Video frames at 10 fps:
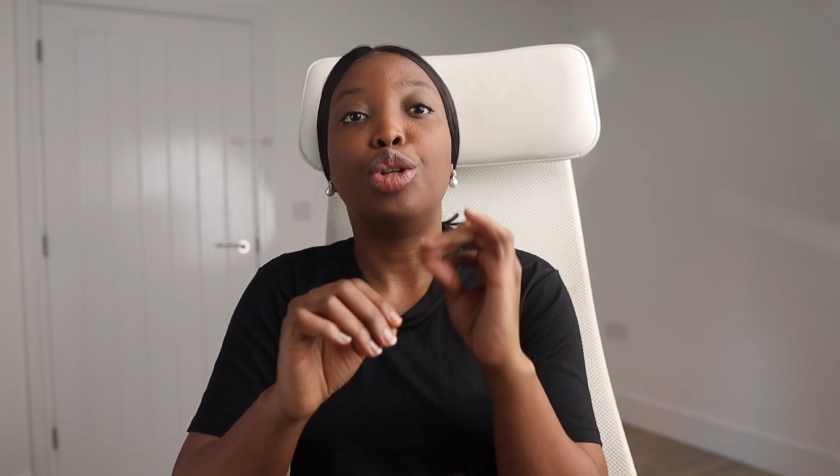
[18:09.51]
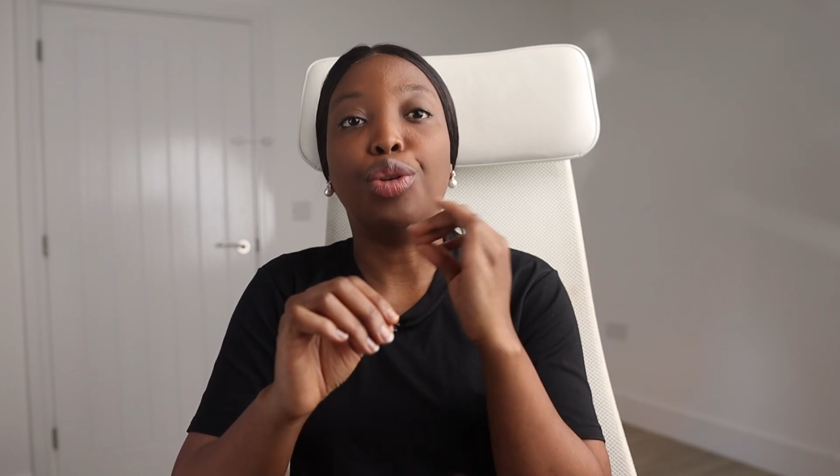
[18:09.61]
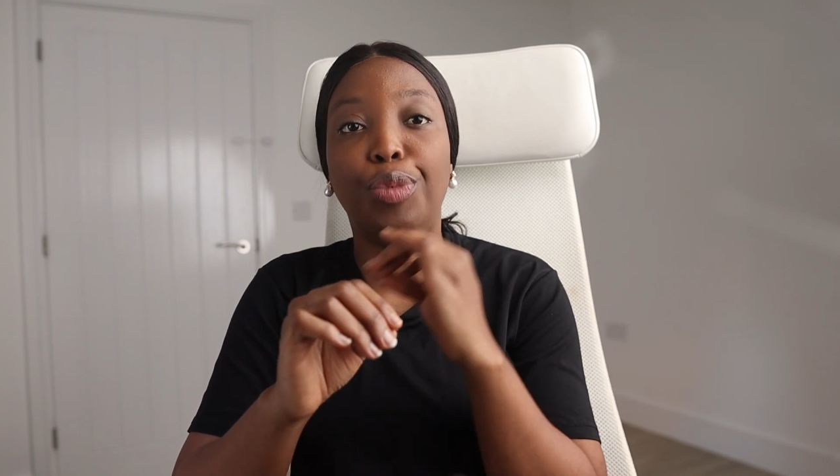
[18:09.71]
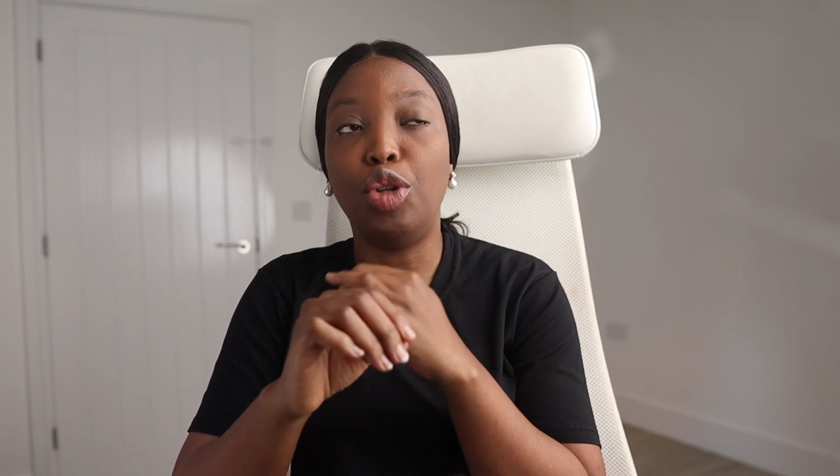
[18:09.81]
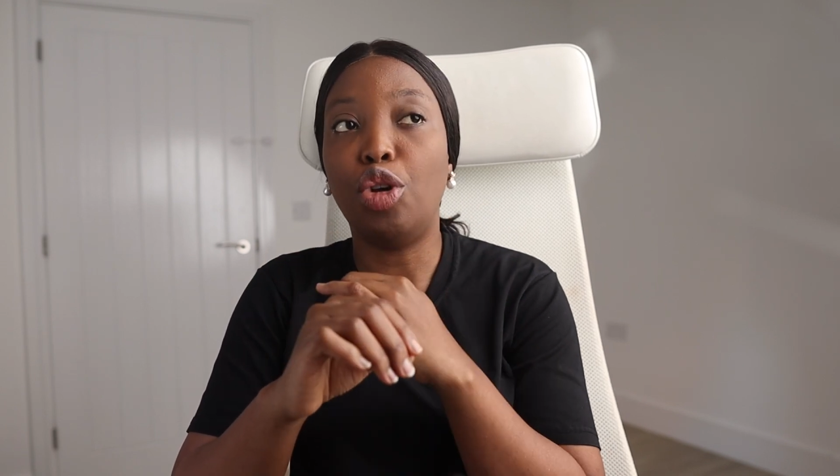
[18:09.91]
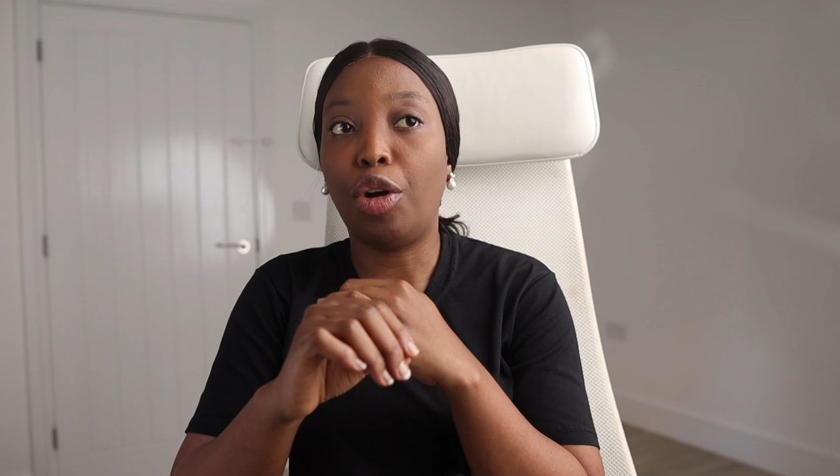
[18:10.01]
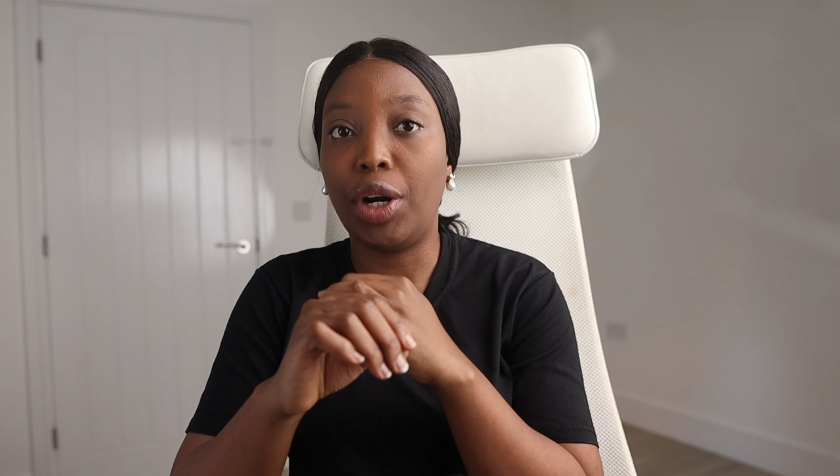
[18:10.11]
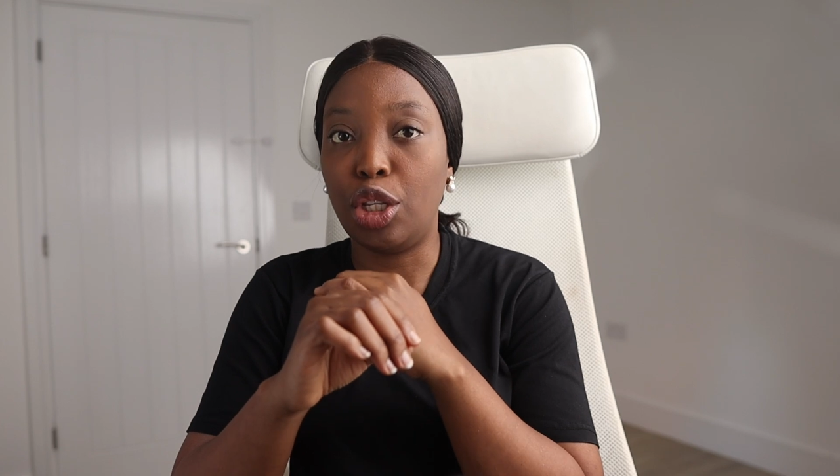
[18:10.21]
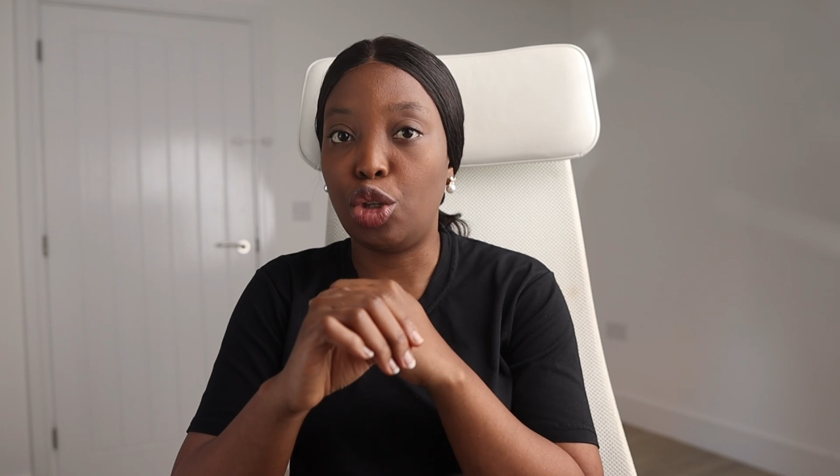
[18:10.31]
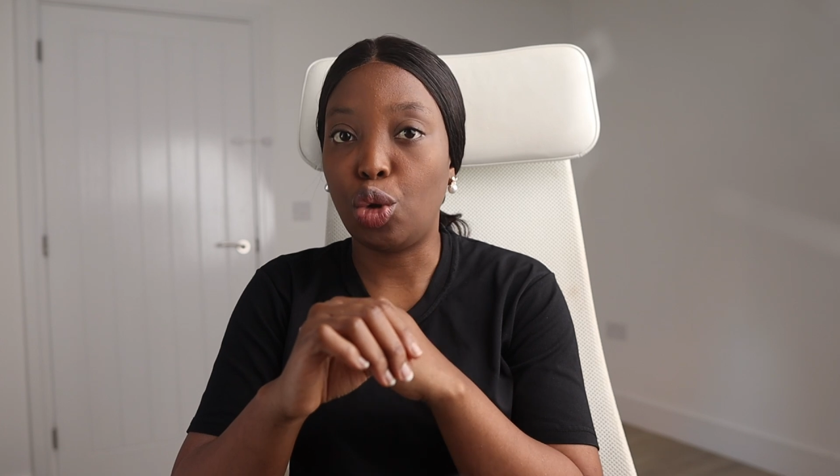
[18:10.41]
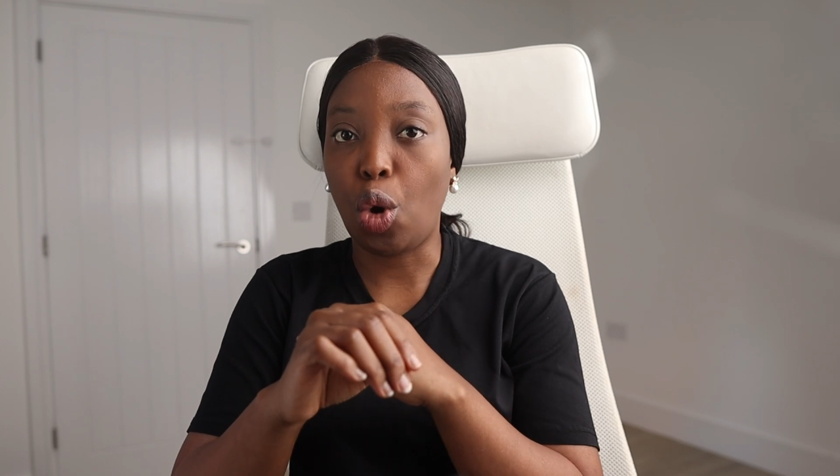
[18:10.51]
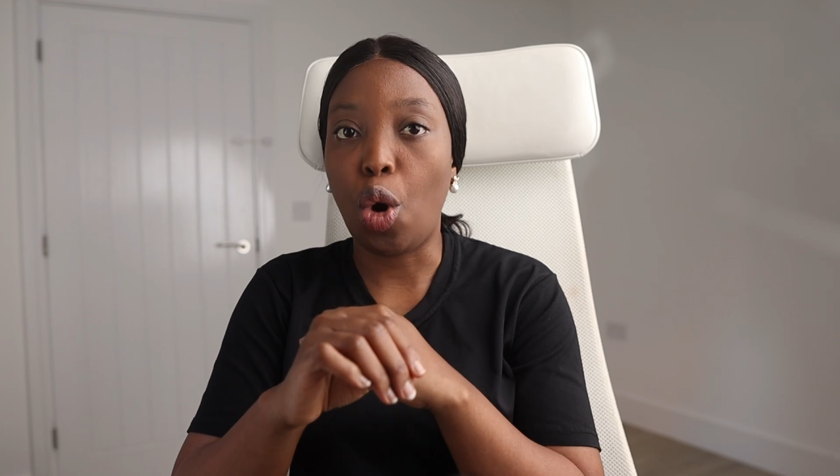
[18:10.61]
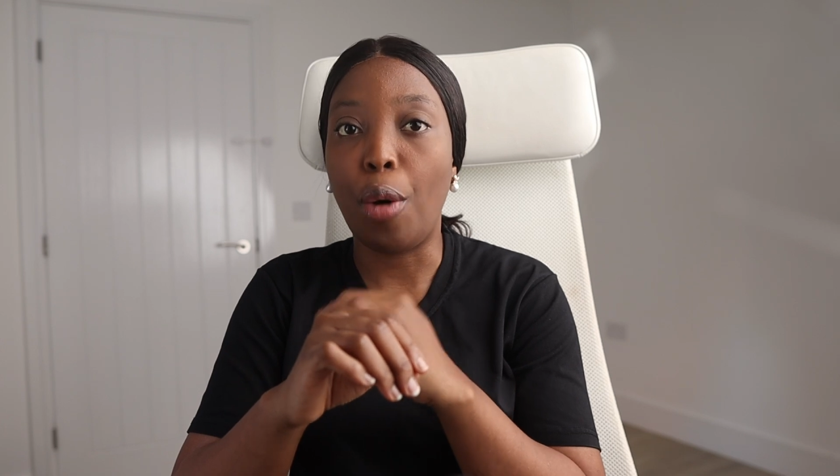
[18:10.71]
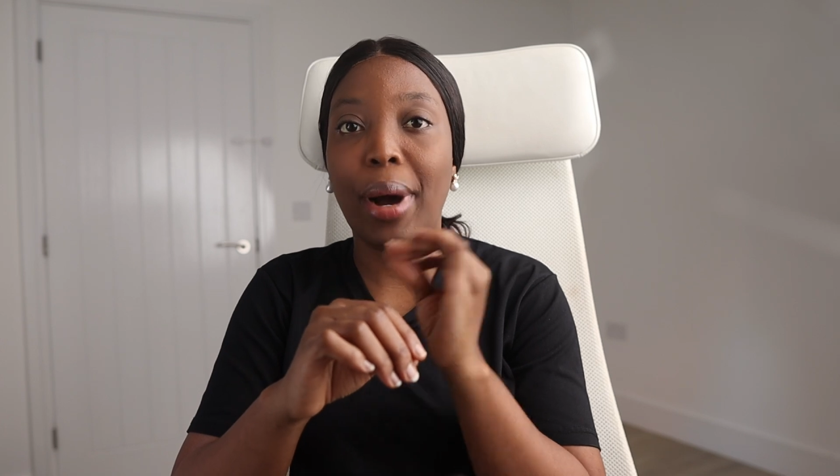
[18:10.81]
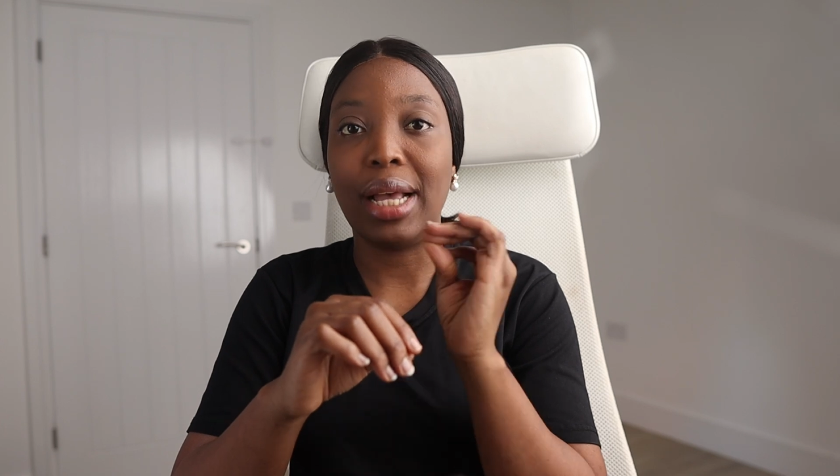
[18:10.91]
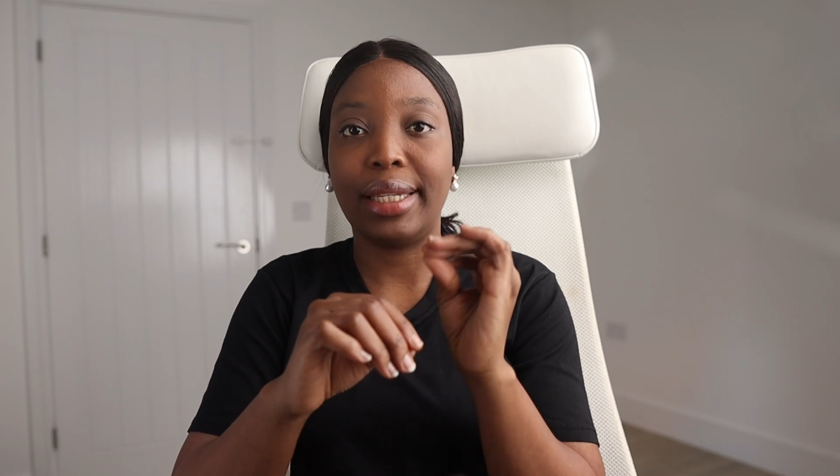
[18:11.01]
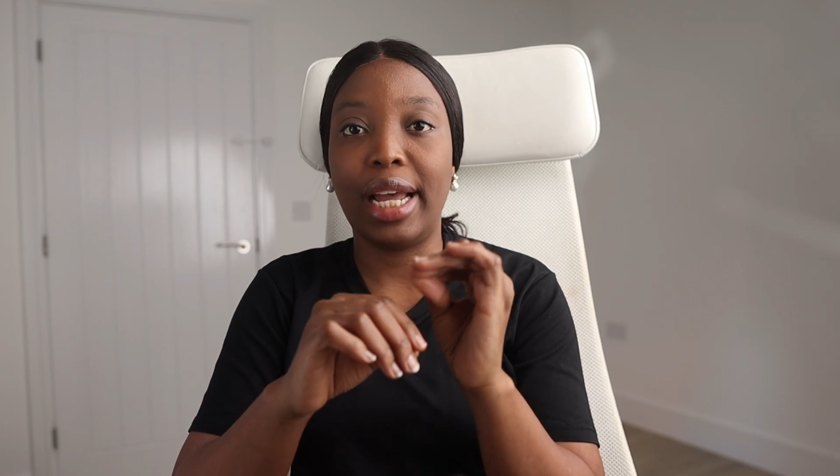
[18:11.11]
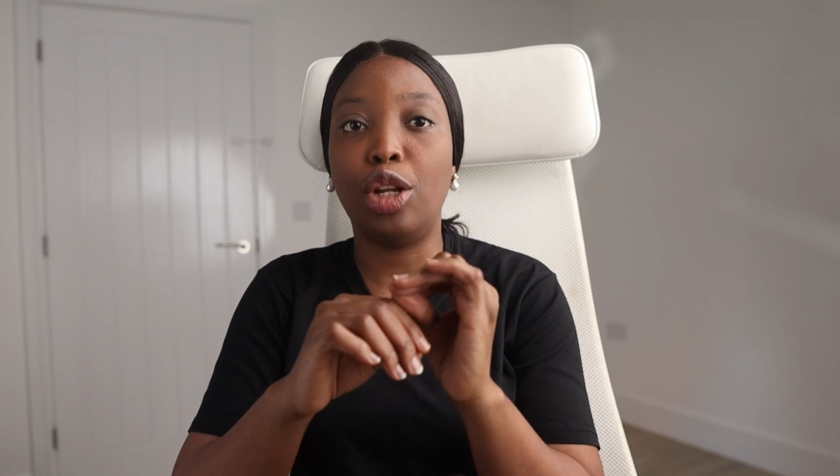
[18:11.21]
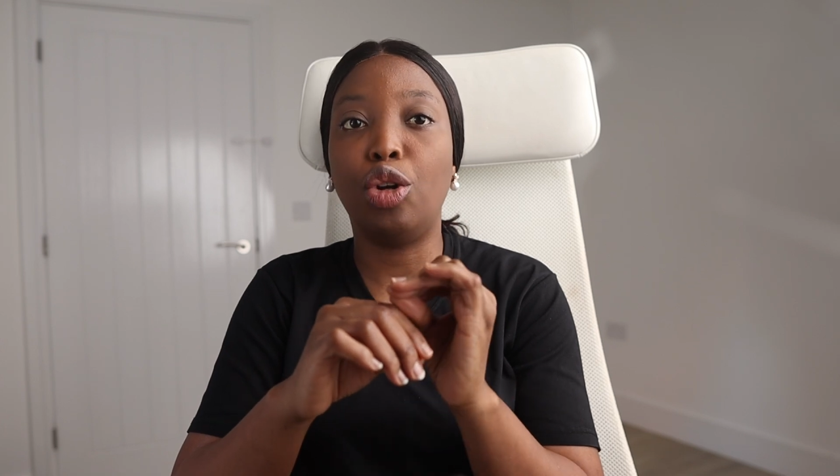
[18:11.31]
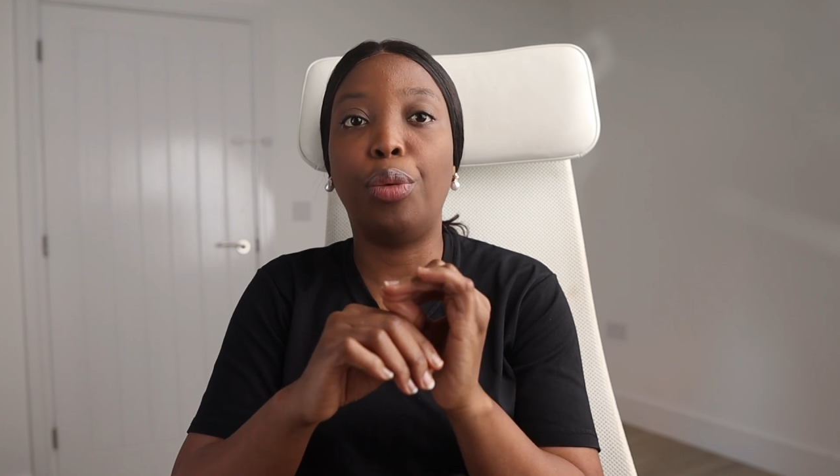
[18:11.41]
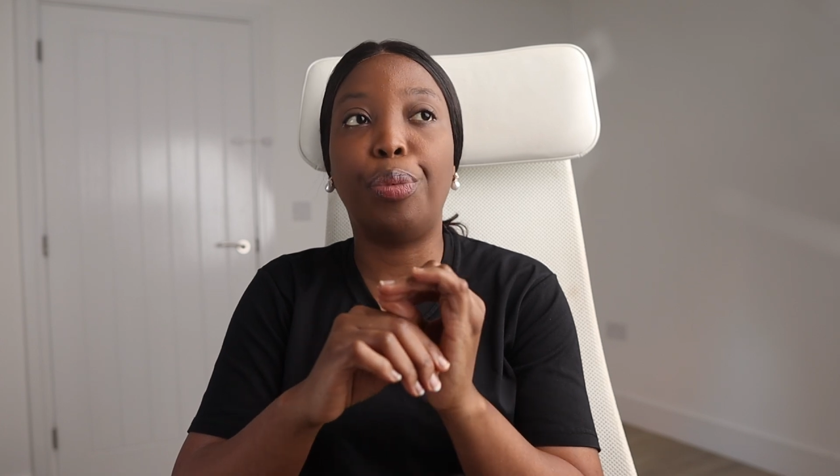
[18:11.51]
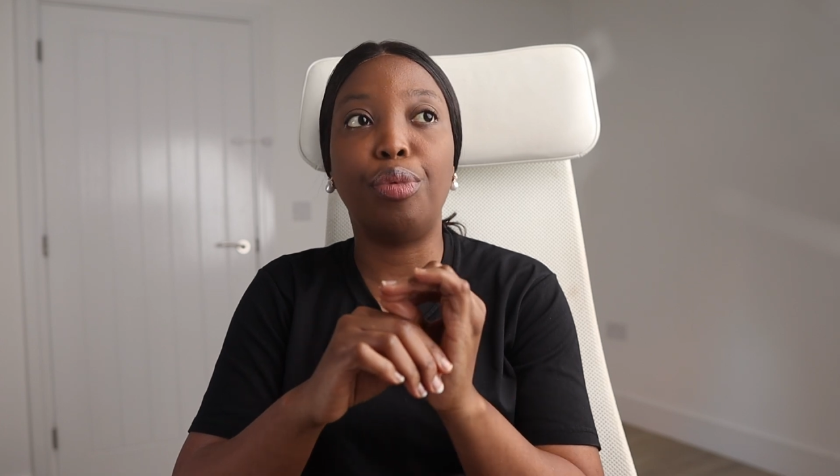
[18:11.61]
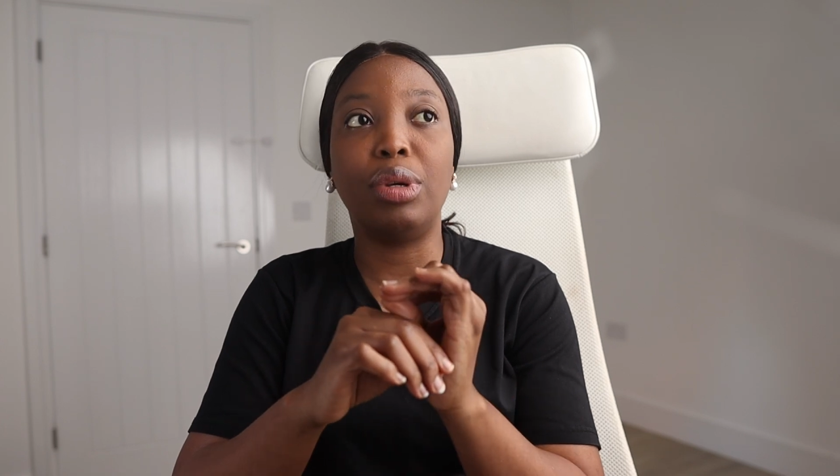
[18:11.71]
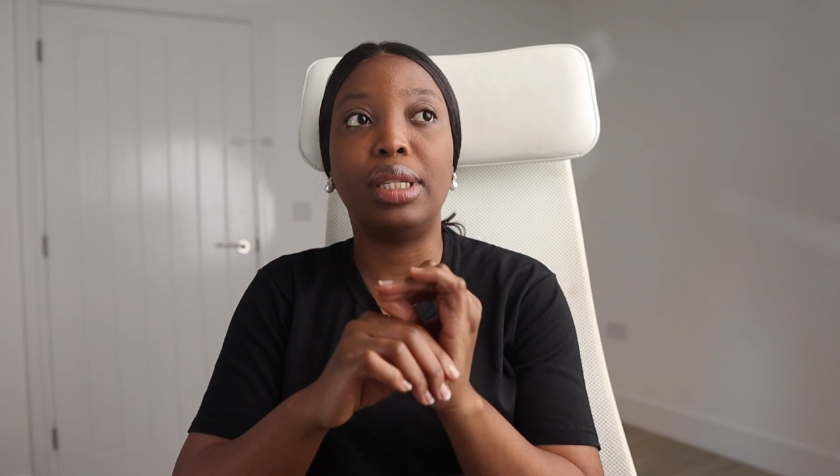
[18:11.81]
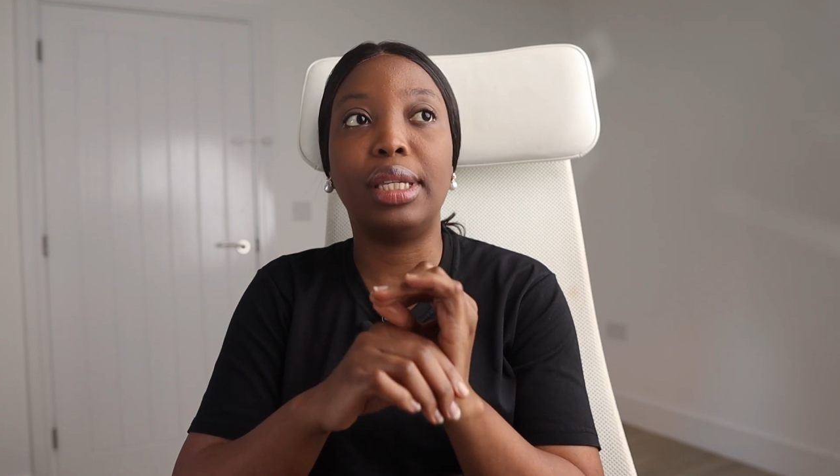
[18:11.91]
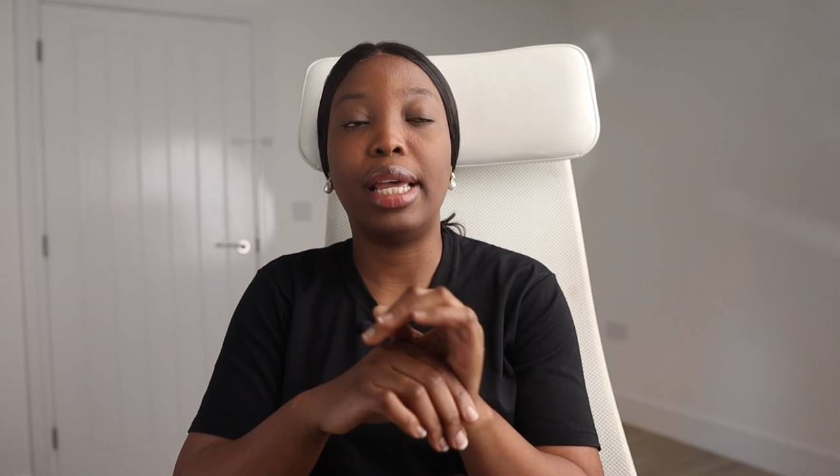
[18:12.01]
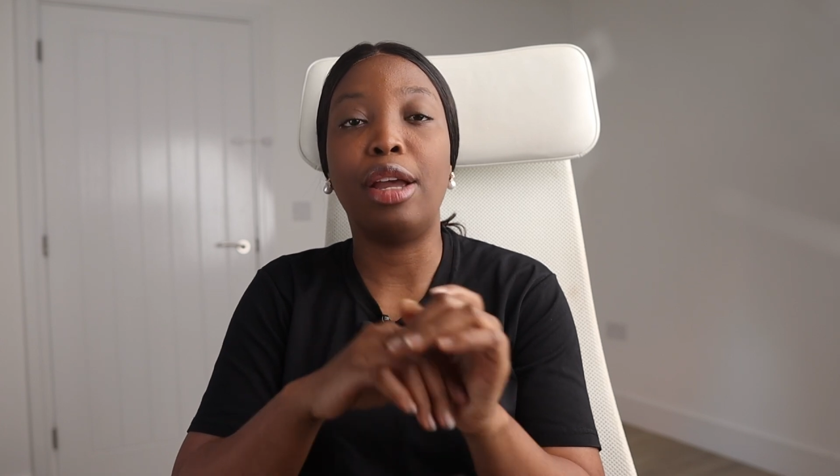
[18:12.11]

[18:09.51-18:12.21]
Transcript: to build your credit score by signing up with